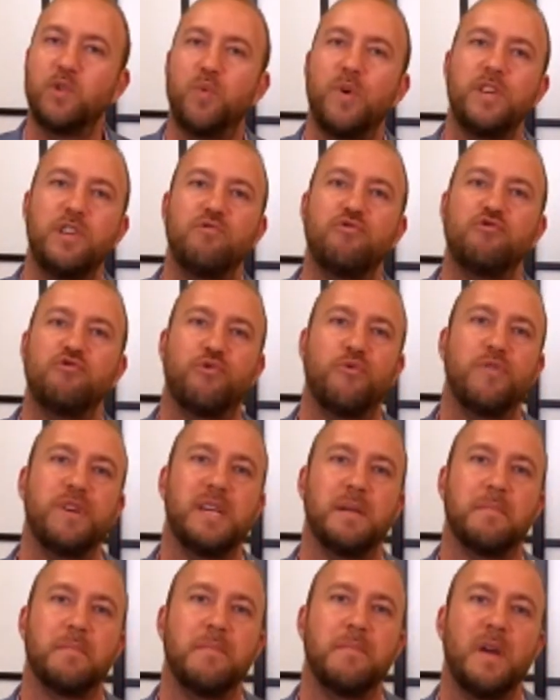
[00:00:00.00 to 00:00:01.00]
when you
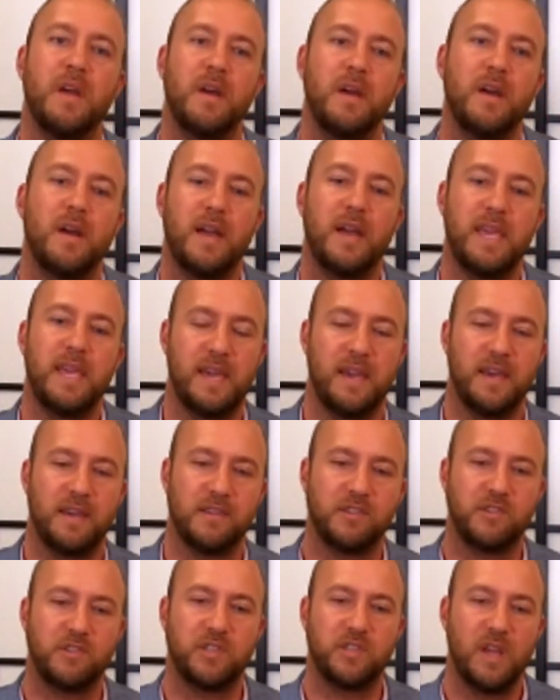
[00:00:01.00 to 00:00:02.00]
dream
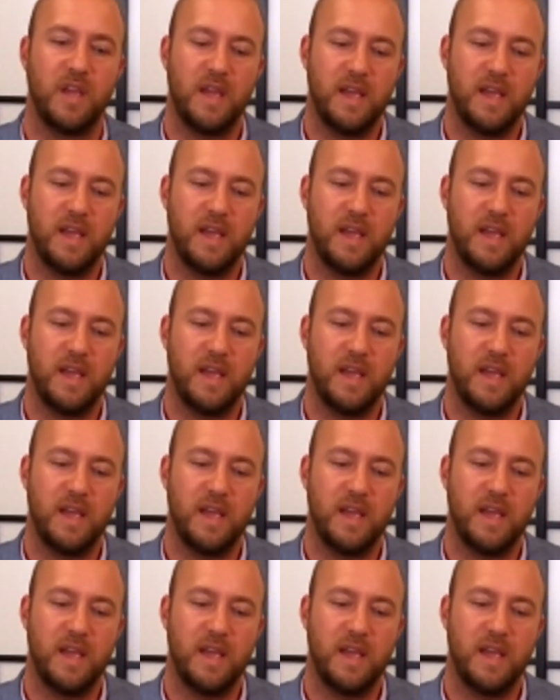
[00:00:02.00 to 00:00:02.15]
is